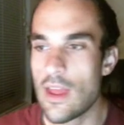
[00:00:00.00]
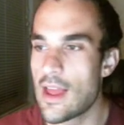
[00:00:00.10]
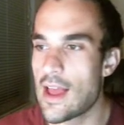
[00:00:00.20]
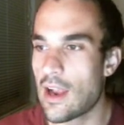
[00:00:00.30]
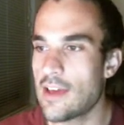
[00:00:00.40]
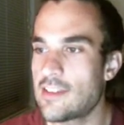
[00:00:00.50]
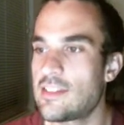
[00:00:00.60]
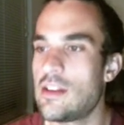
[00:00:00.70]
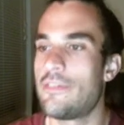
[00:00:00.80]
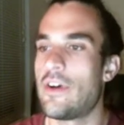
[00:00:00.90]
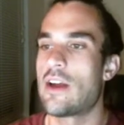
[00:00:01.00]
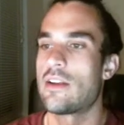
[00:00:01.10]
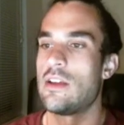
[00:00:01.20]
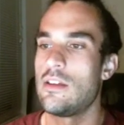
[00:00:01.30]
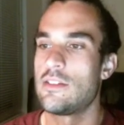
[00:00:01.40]
Alexei
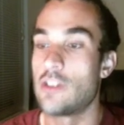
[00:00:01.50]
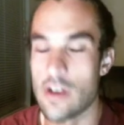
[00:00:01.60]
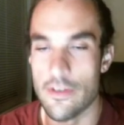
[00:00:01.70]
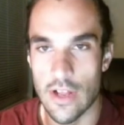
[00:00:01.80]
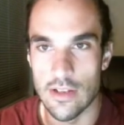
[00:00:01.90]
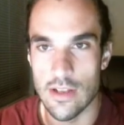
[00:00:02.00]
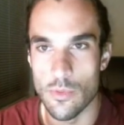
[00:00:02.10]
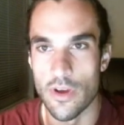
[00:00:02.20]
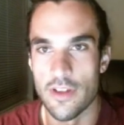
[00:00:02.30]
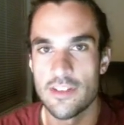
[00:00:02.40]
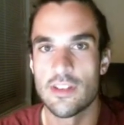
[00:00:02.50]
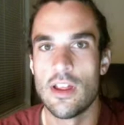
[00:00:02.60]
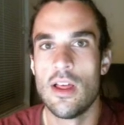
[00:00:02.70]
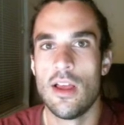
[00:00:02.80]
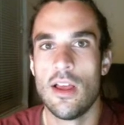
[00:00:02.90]
Navalny was,
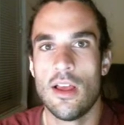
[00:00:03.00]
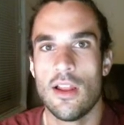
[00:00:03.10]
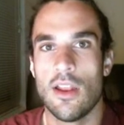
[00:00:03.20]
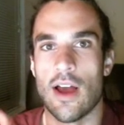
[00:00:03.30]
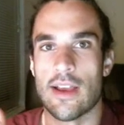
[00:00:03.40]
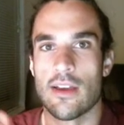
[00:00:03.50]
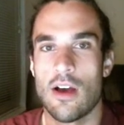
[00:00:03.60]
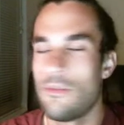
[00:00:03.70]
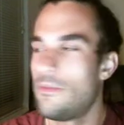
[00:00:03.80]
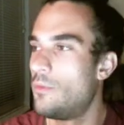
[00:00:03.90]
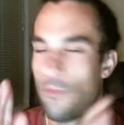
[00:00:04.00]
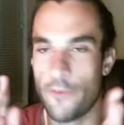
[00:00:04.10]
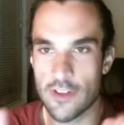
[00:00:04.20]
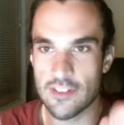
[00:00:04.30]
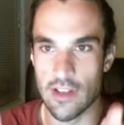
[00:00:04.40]
like,
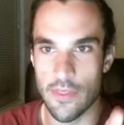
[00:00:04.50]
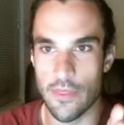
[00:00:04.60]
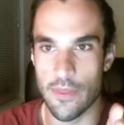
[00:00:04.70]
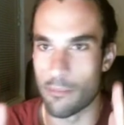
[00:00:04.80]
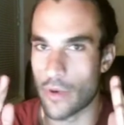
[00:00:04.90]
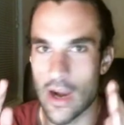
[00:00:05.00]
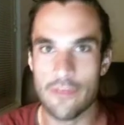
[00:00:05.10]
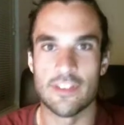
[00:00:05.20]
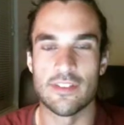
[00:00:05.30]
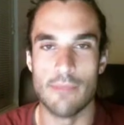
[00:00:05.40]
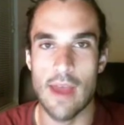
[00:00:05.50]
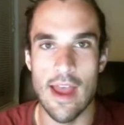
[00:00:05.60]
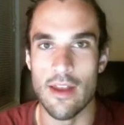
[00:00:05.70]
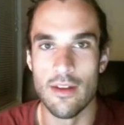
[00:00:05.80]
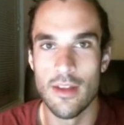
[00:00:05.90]
firstly, the bravest
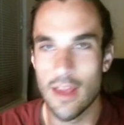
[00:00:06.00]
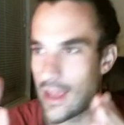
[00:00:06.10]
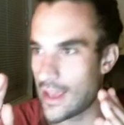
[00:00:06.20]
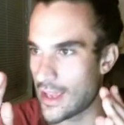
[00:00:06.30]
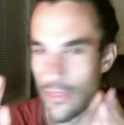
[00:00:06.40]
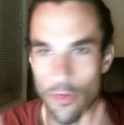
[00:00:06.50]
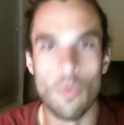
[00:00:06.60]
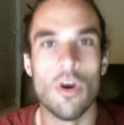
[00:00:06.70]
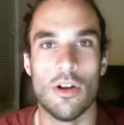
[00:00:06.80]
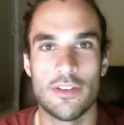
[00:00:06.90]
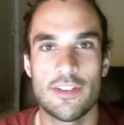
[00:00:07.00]
man in the world.